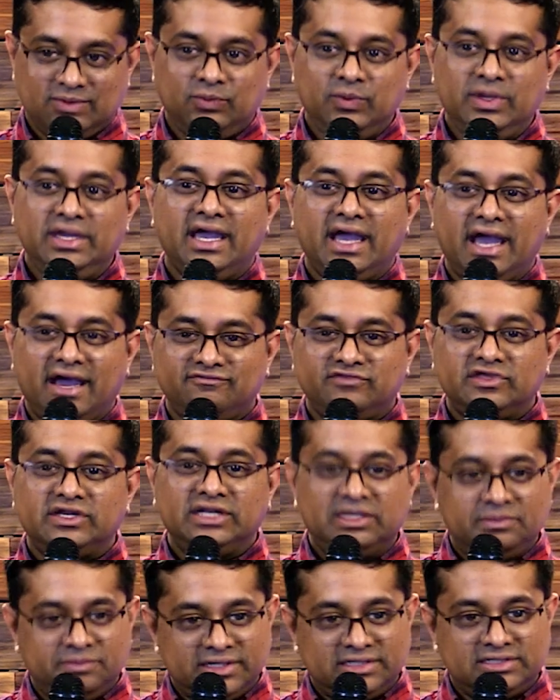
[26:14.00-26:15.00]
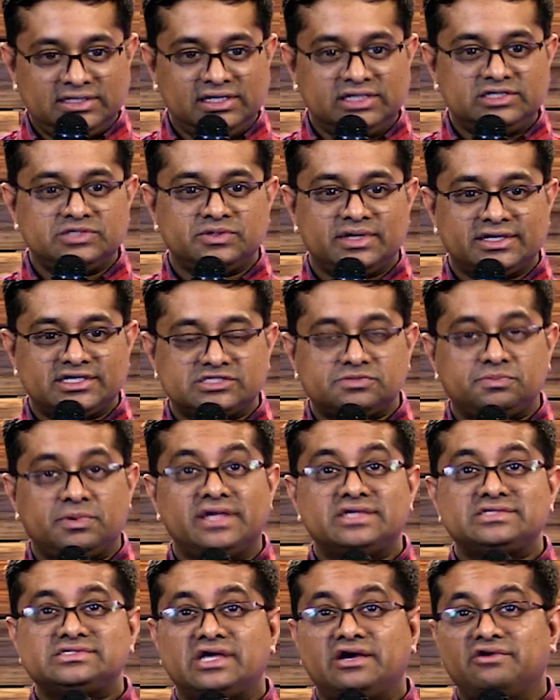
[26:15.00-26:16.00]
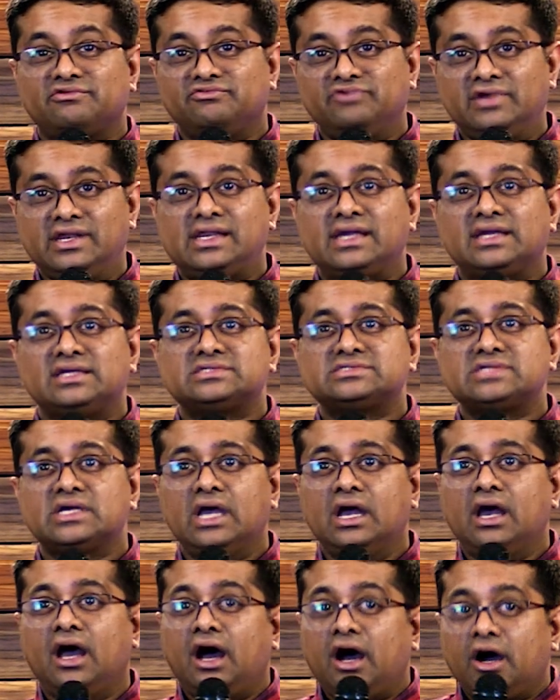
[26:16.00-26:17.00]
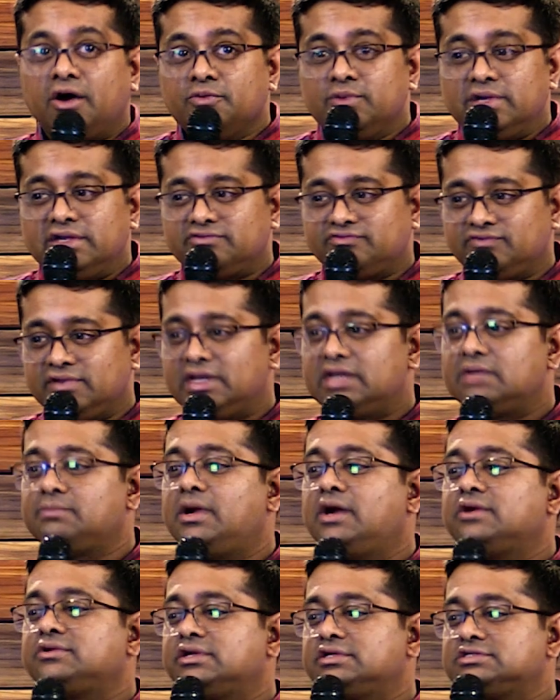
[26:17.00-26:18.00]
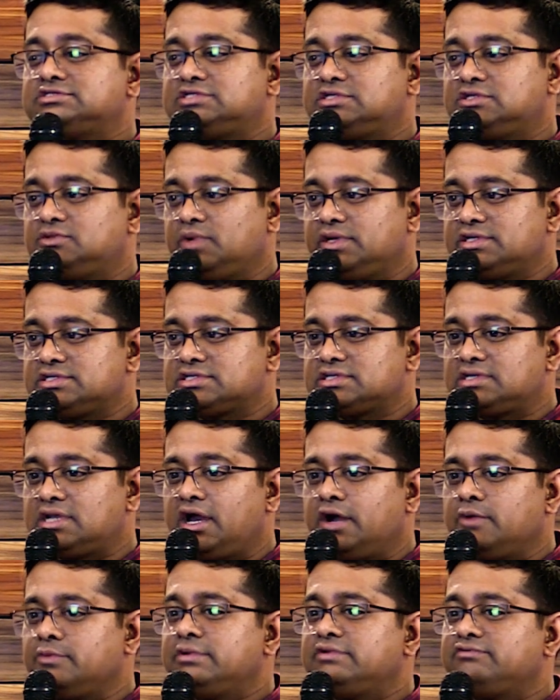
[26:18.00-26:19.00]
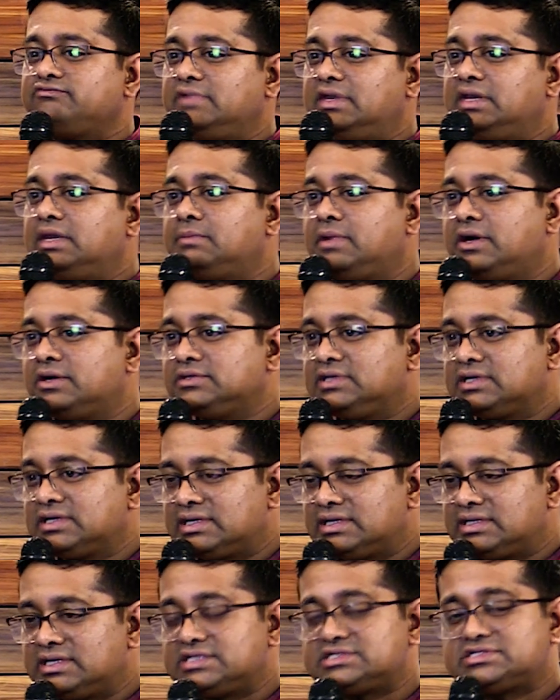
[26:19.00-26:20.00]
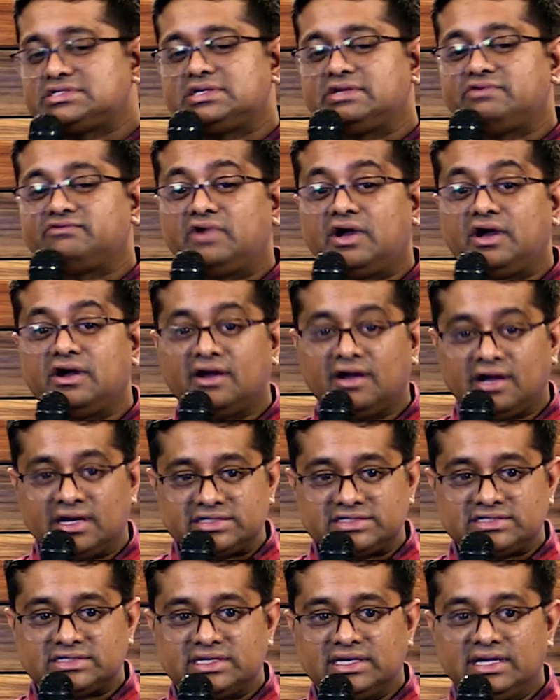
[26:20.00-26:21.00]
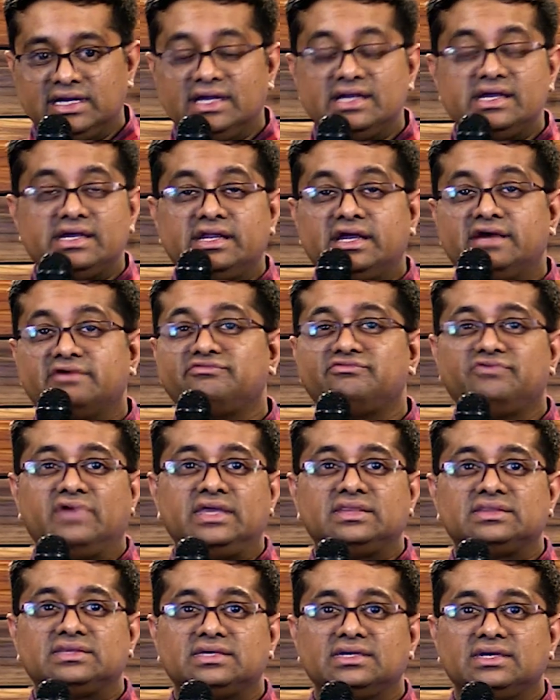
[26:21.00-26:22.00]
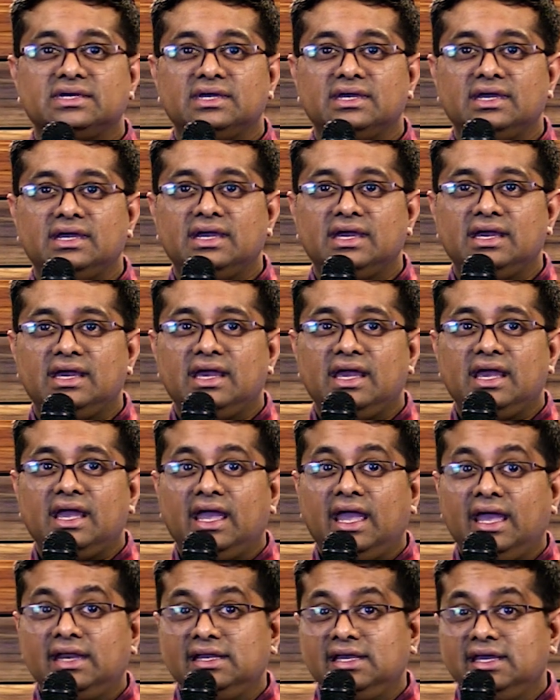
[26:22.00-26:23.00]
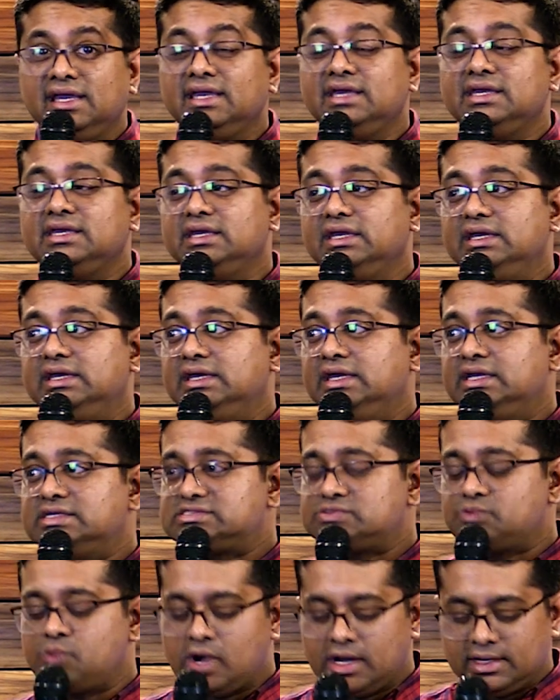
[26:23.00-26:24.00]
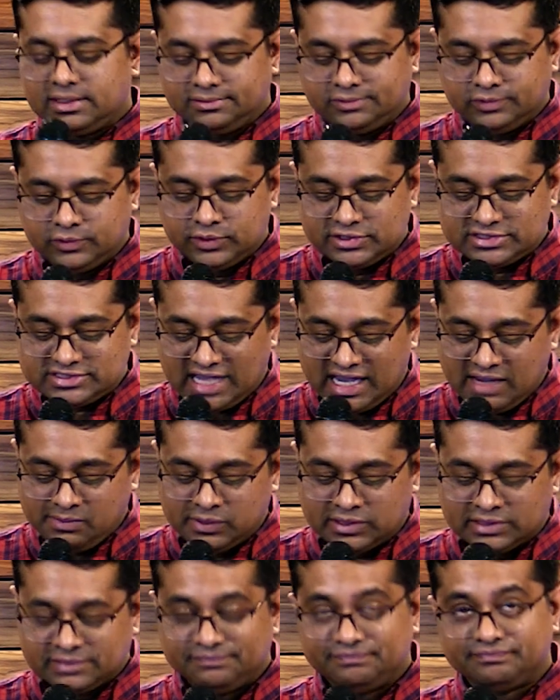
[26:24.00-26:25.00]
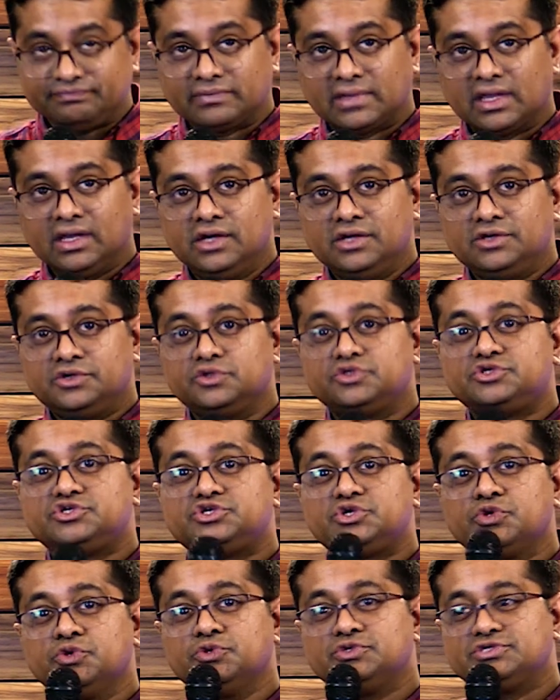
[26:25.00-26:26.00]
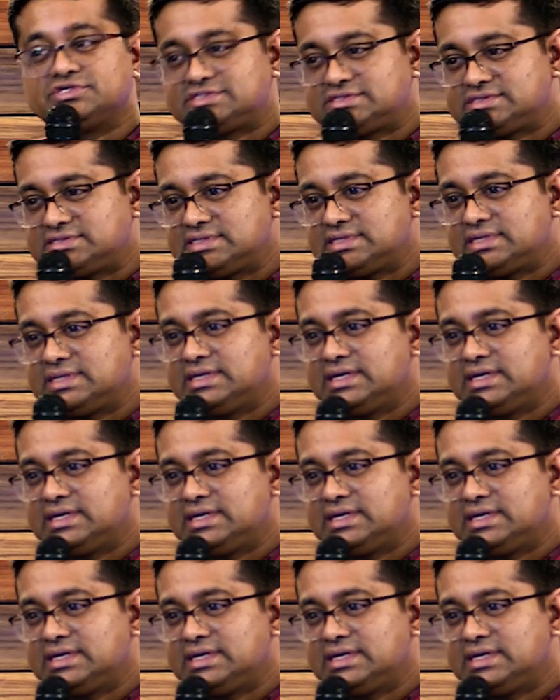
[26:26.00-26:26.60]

We have the liberty to express our feelings, how we feel about our situation, how we feel about the condition of our heart and our faith. And he is one who is able to choose